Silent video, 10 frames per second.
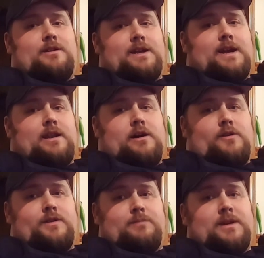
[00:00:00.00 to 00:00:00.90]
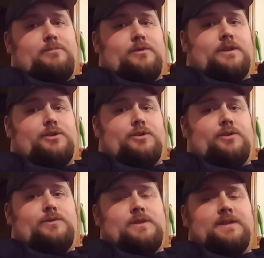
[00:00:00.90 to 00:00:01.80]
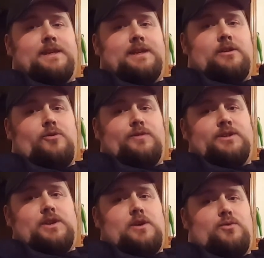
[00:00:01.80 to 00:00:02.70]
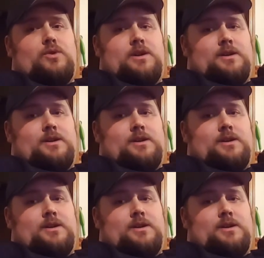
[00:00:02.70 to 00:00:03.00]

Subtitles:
and I got all the people that you're used to seeing on the show,